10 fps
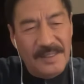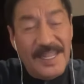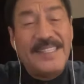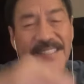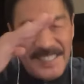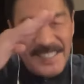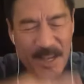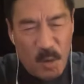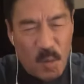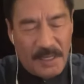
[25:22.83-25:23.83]
The
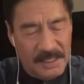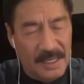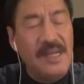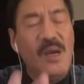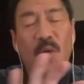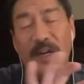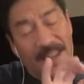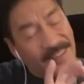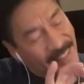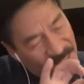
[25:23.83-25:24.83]
existing ones, we're
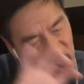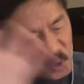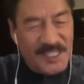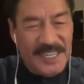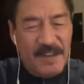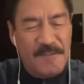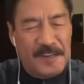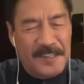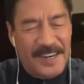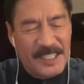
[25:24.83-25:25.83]
not endorsing
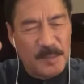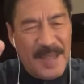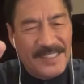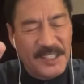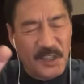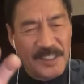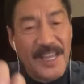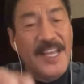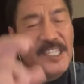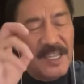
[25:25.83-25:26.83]
further expansion,
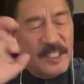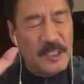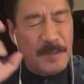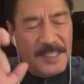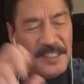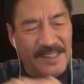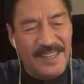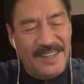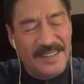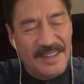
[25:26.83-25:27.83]

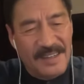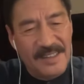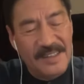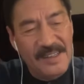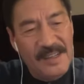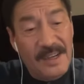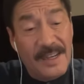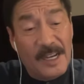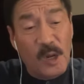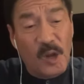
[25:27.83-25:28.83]
especially in
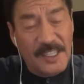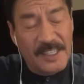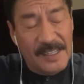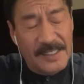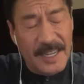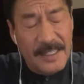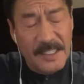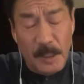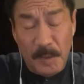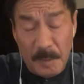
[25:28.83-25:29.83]
ecologically
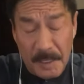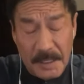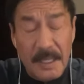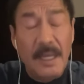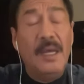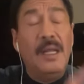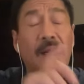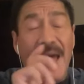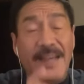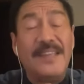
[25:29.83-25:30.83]
sensitive rivers
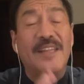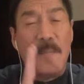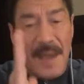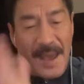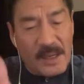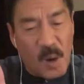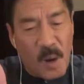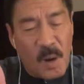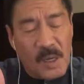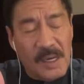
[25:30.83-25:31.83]
like the
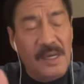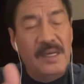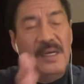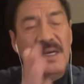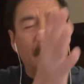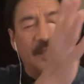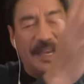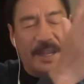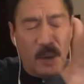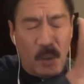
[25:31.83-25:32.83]
Mekong, the
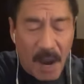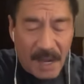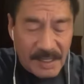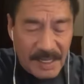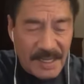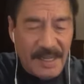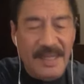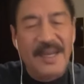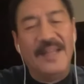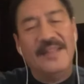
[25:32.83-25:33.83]

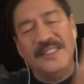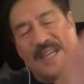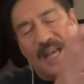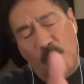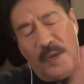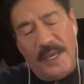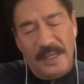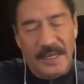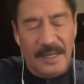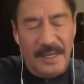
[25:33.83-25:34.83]
Irrawaddy, and the
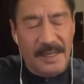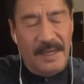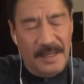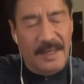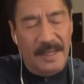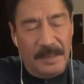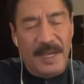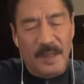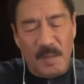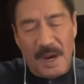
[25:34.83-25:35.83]
Salween in
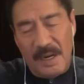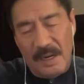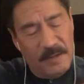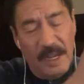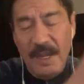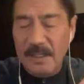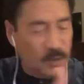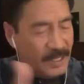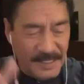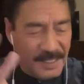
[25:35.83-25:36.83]
Myanmar.
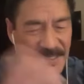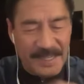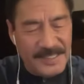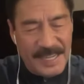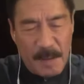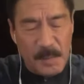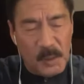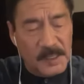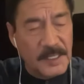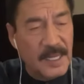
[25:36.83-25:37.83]
Those are just
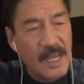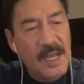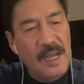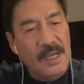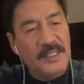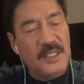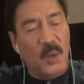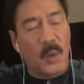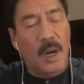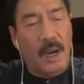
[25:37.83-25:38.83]
examples.
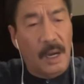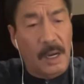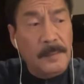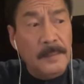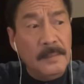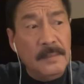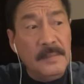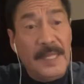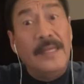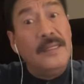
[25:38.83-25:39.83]
So
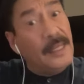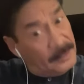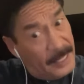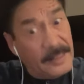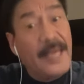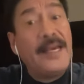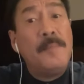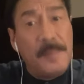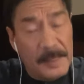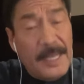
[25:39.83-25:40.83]
they
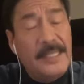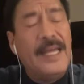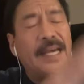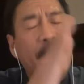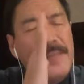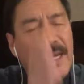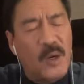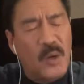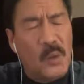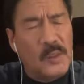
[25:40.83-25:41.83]
can play
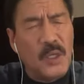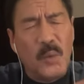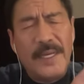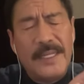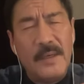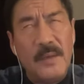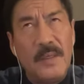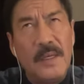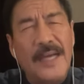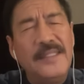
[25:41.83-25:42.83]
a role. So
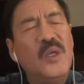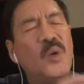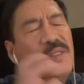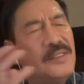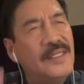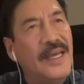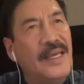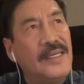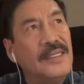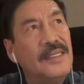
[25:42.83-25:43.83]
I don't
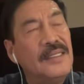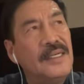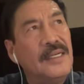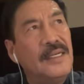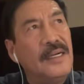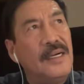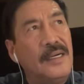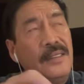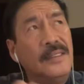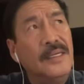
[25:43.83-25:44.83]
think
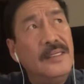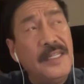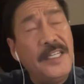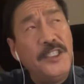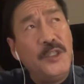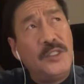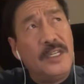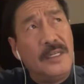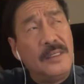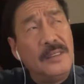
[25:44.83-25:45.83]
they should
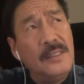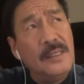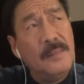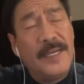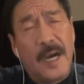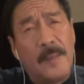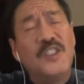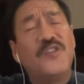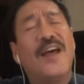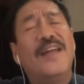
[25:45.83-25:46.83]
become
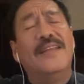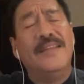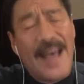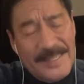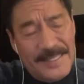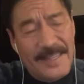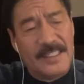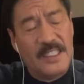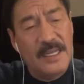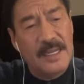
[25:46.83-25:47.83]
stranded
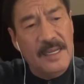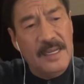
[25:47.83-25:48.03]
assets.